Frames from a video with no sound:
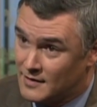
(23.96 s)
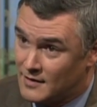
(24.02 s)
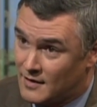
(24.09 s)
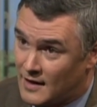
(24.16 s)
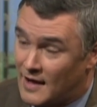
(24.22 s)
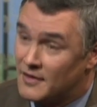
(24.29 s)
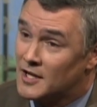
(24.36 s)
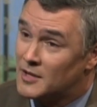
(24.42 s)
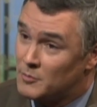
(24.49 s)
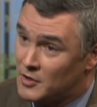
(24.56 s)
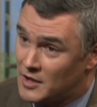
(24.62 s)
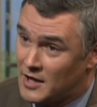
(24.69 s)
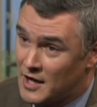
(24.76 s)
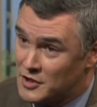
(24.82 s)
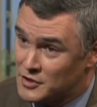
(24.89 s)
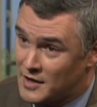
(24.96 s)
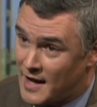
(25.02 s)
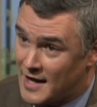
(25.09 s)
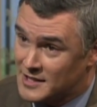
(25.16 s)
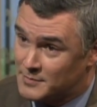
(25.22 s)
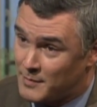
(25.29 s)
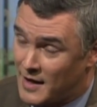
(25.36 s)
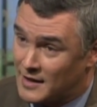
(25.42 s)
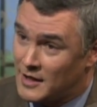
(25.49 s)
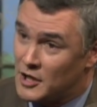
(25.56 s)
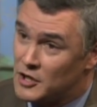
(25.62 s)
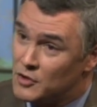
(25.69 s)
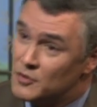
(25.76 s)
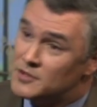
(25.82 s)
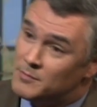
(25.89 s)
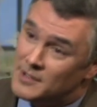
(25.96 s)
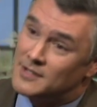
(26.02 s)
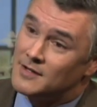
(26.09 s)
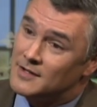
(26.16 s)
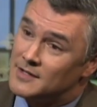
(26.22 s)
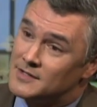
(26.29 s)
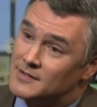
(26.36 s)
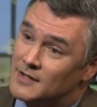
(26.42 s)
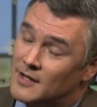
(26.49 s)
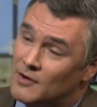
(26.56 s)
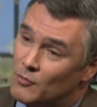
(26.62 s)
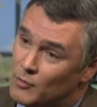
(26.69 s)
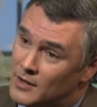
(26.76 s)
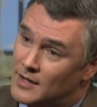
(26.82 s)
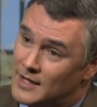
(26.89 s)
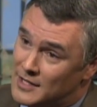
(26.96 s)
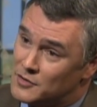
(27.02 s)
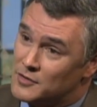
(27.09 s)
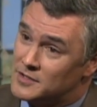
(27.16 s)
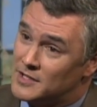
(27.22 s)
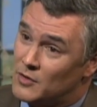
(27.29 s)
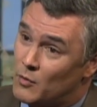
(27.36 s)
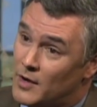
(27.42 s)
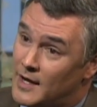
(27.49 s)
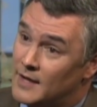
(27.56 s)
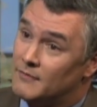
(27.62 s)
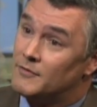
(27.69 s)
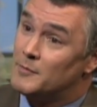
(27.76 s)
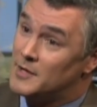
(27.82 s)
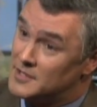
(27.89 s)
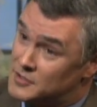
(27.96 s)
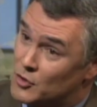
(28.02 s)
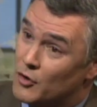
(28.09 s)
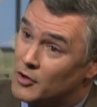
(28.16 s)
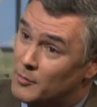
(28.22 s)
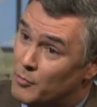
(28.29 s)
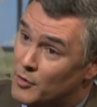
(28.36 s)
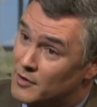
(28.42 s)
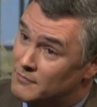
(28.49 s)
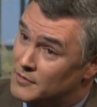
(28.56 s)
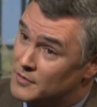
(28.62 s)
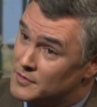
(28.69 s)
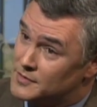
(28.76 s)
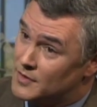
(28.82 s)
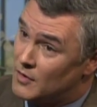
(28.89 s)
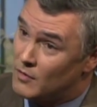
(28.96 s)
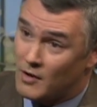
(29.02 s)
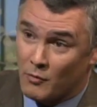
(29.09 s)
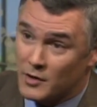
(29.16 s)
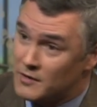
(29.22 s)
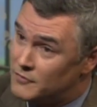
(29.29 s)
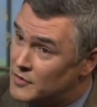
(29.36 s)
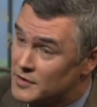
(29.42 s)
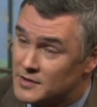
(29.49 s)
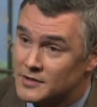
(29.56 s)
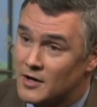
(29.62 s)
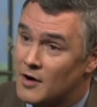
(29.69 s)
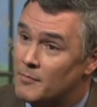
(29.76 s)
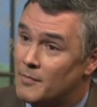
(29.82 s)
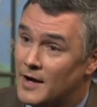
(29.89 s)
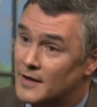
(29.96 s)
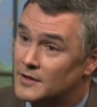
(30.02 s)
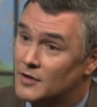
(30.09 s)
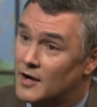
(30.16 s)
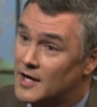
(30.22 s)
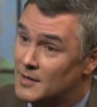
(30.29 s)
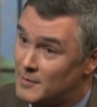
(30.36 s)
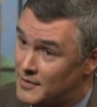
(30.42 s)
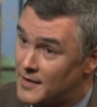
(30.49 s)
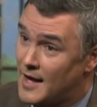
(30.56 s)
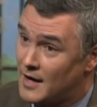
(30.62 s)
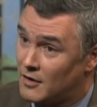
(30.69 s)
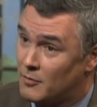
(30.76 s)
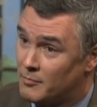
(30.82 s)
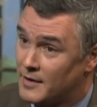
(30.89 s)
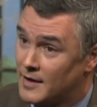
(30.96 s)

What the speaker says: and the communication aspect. And you speak to this in a really interesting way from a historical point of view. So I wonder if you could start by talking about that a little bit.